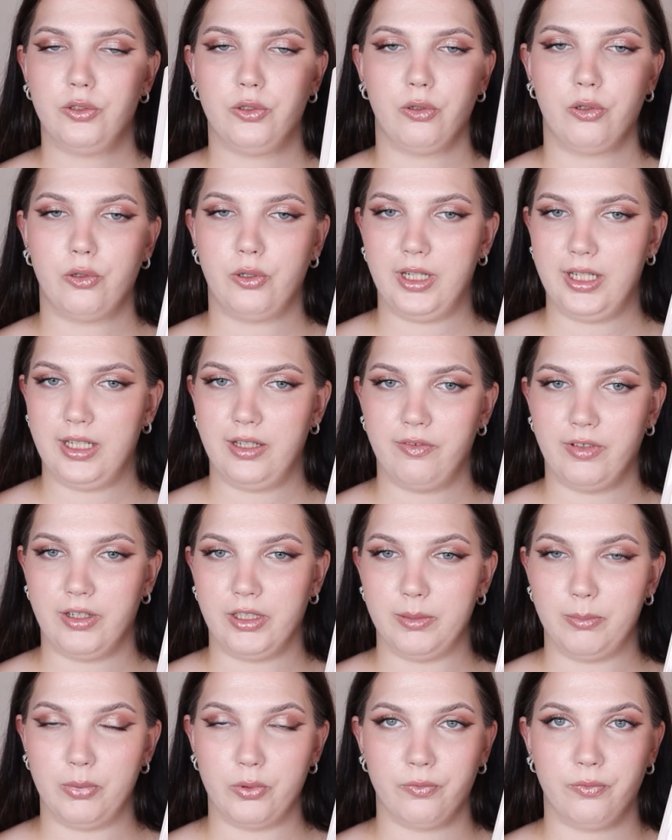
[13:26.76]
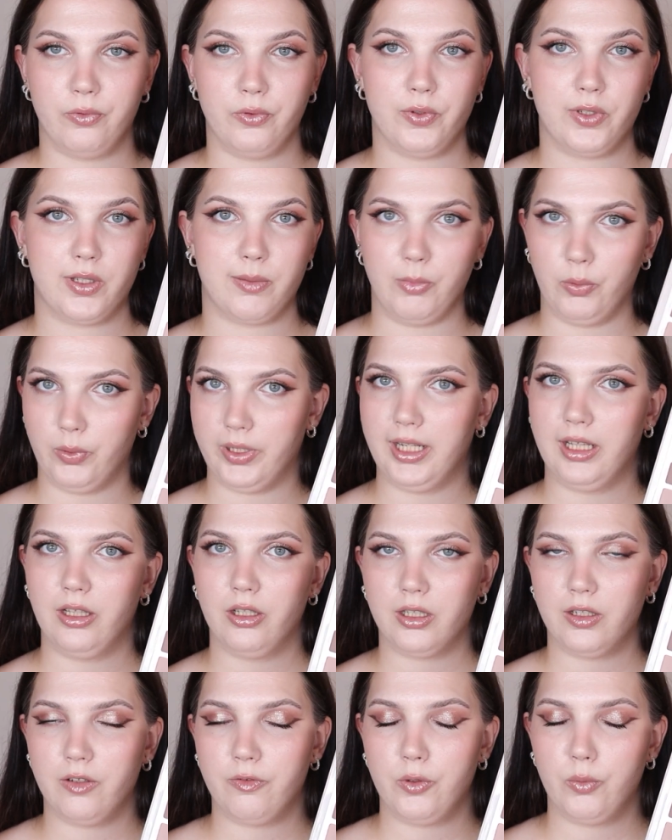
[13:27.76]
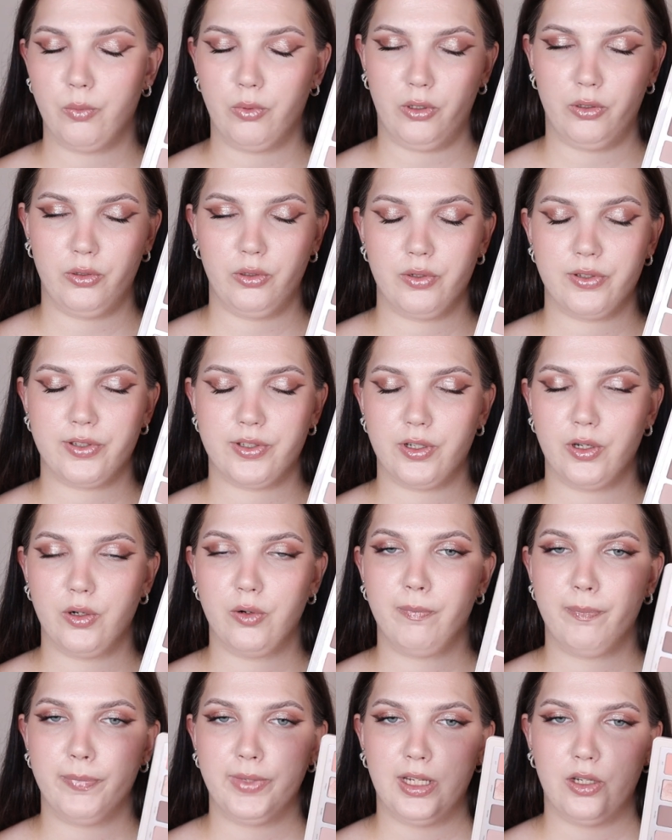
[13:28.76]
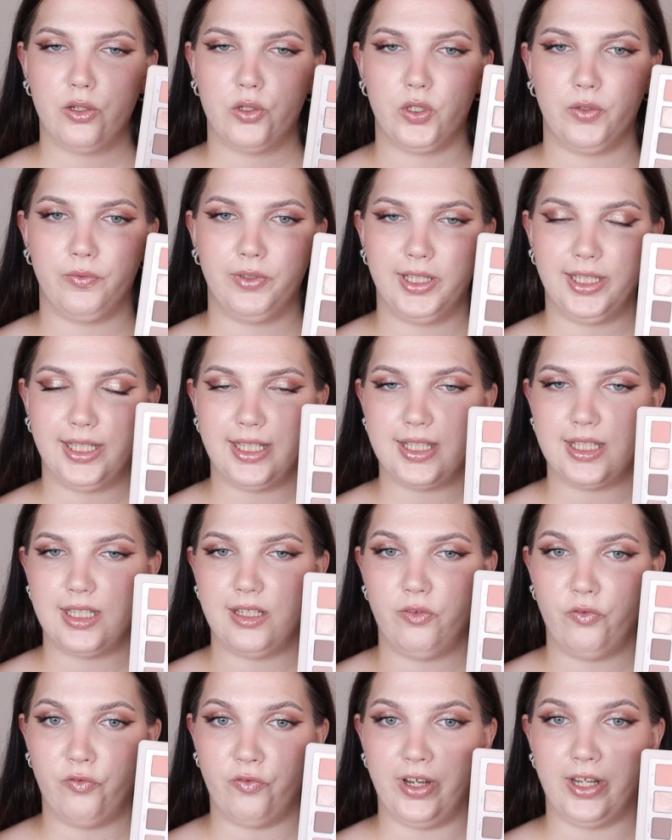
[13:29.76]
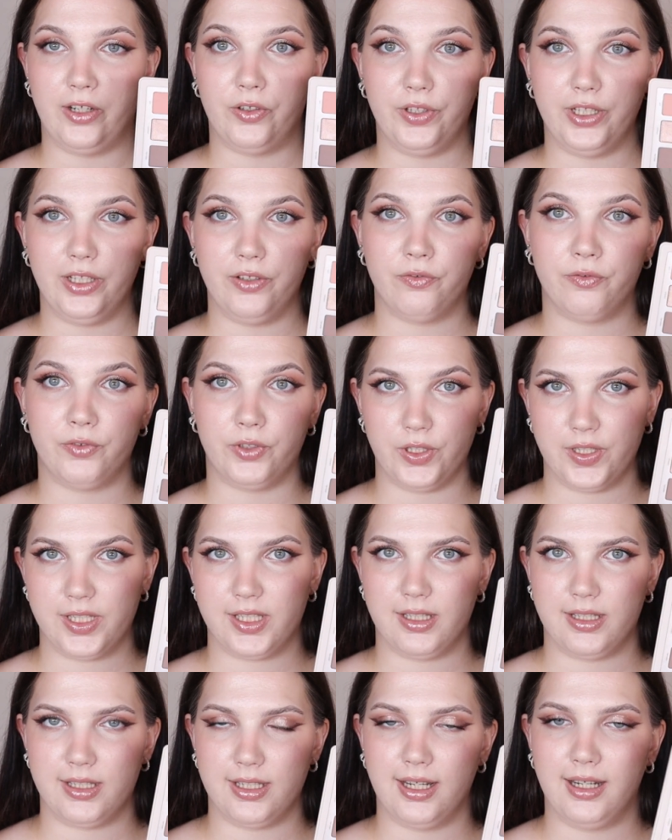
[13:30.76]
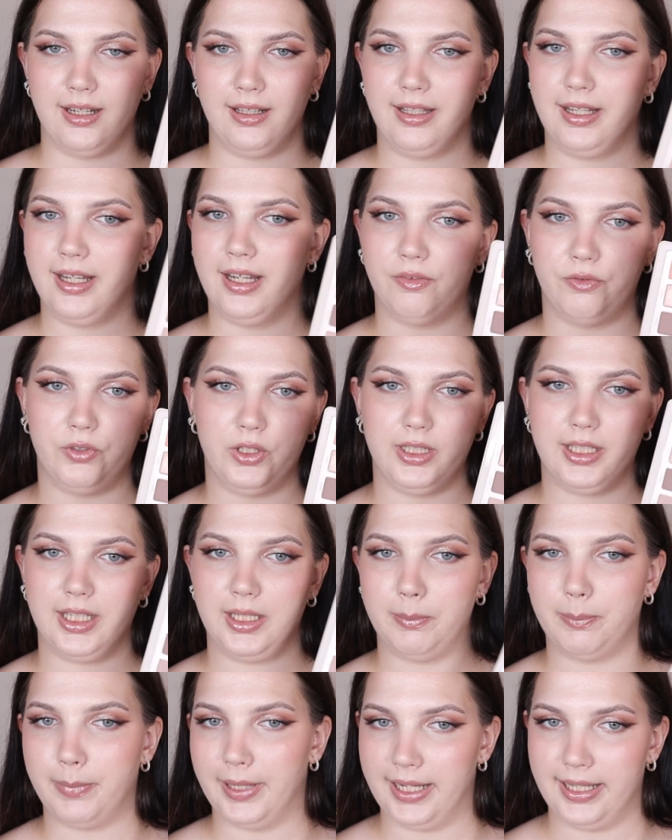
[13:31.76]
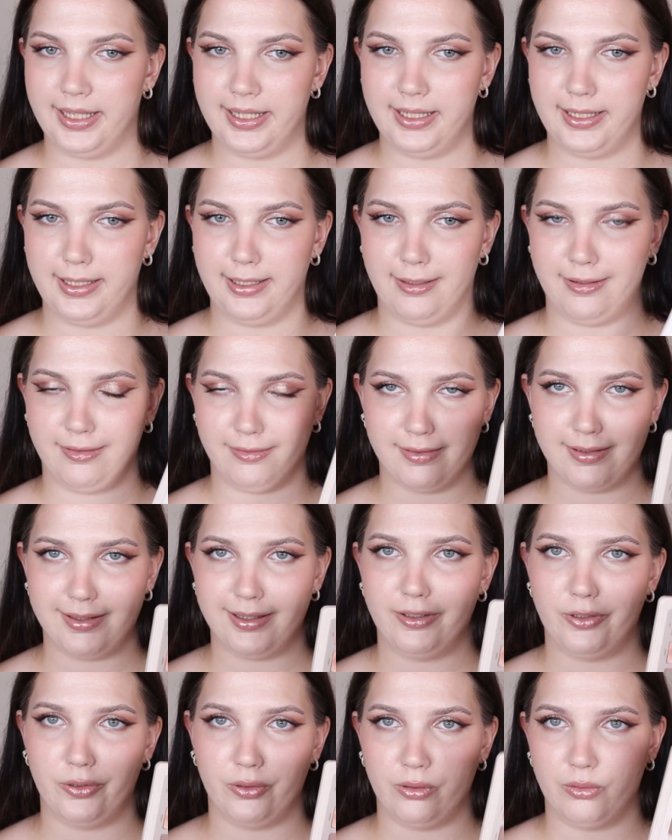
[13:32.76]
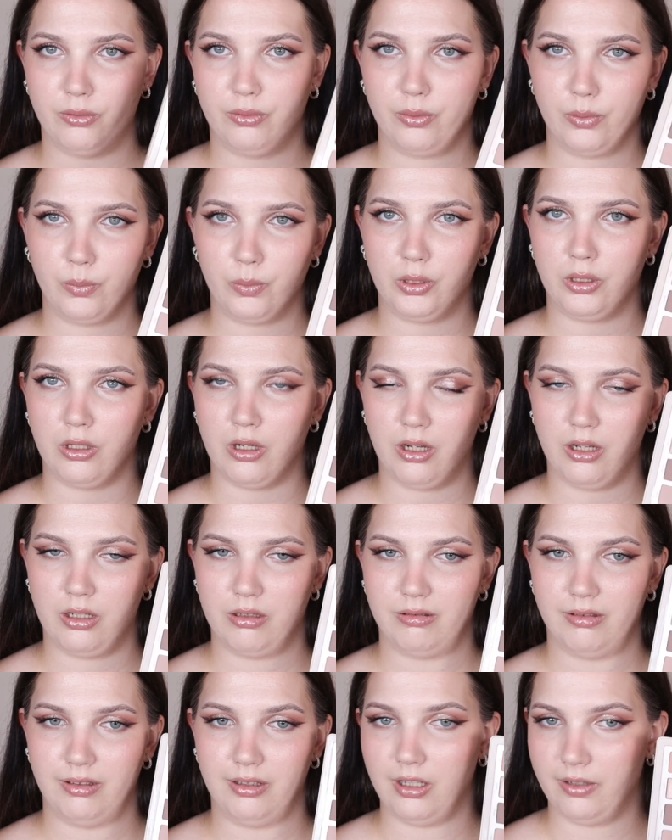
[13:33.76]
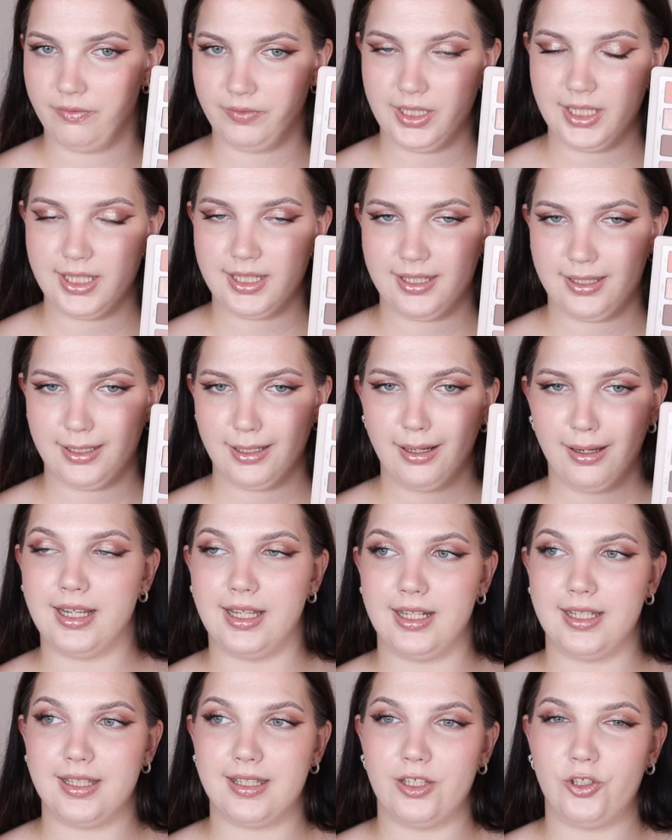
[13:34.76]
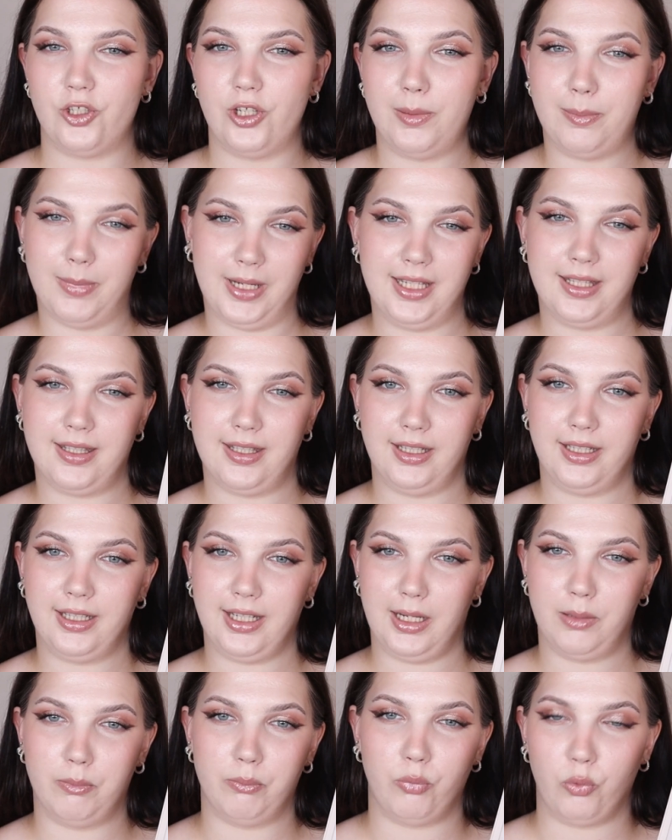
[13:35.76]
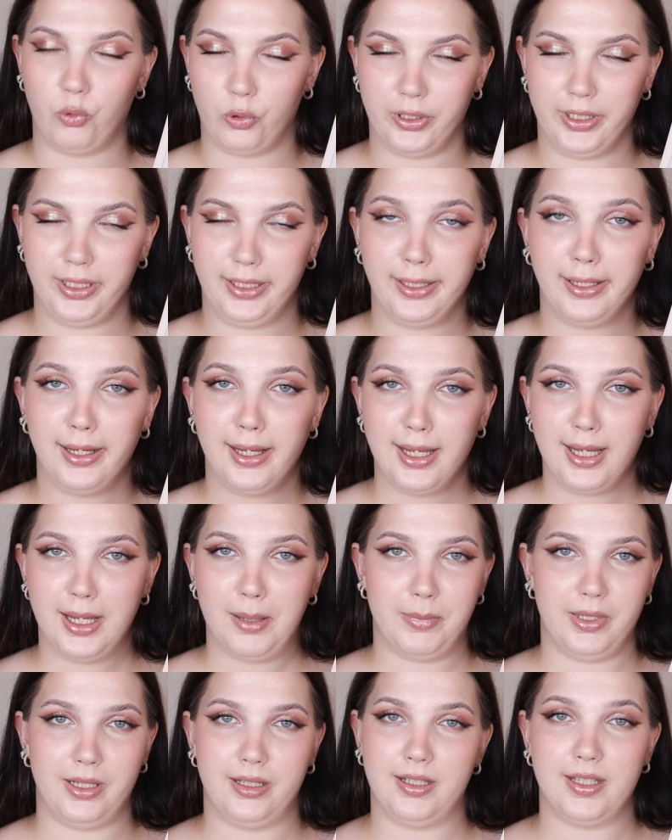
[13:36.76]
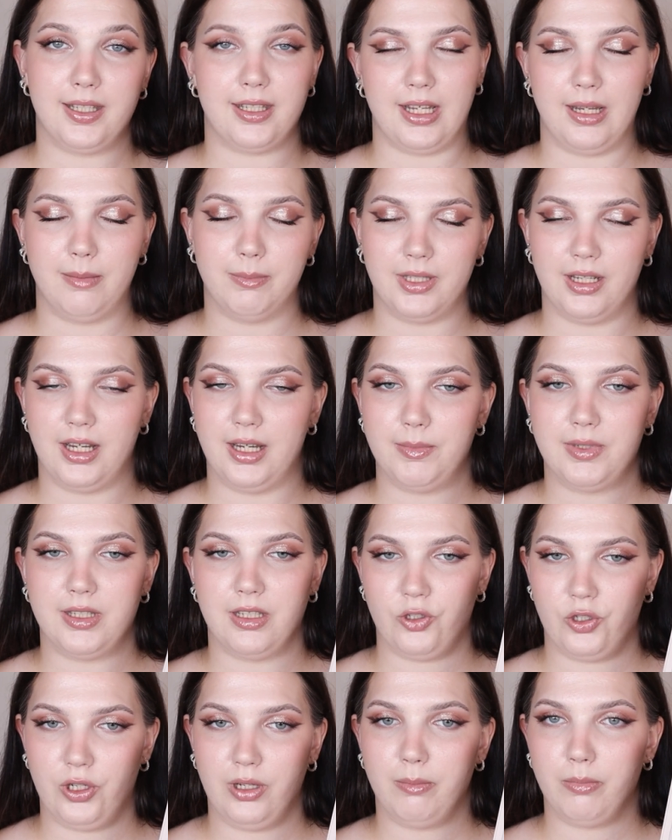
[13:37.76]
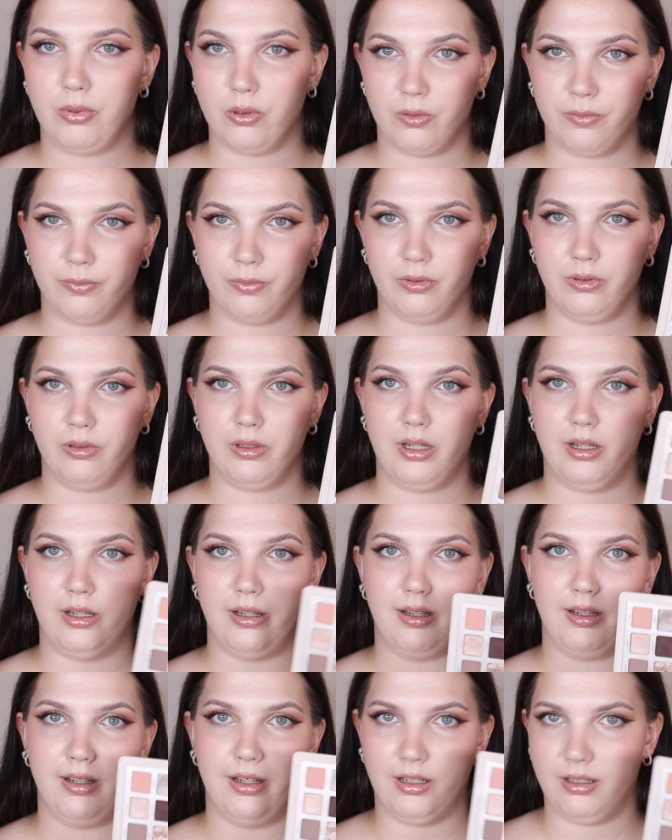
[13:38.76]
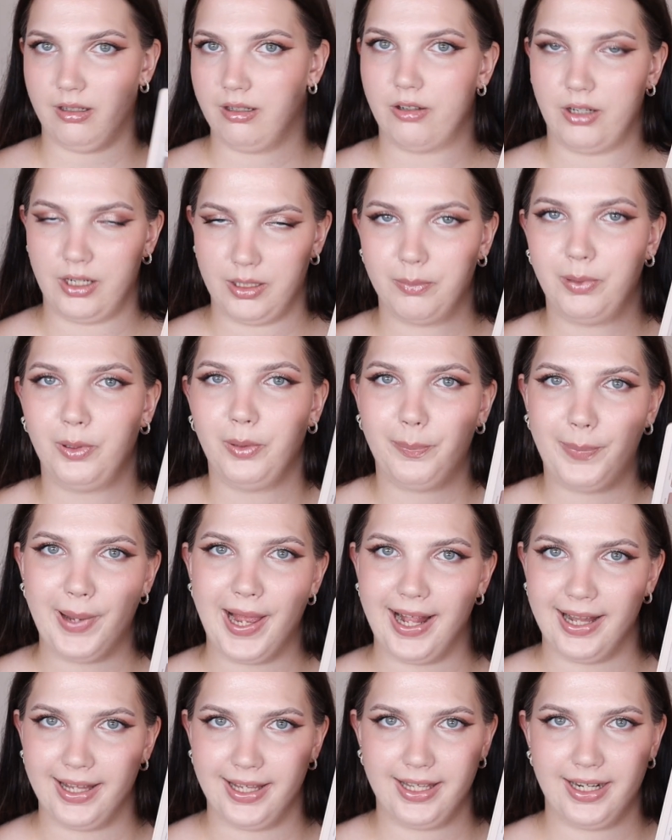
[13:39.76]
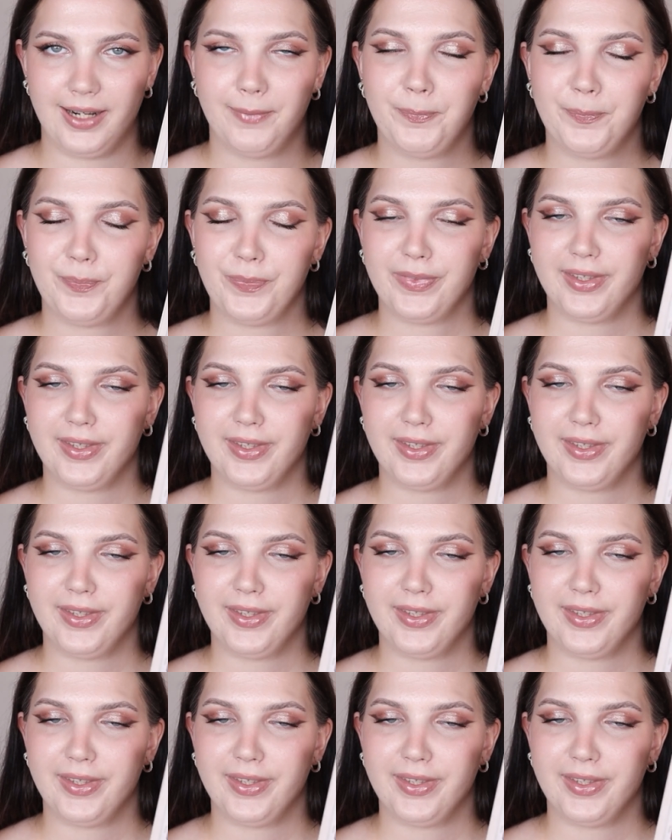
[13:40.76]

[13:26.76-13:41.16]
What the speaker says: to create a very beautiful smoky look if you want to do so. So I feel like it's a very versatile everyday palette, and I honestly don't know who would not love this. It is such a basic and boring, but at the same time such a beautiful and incredible palette.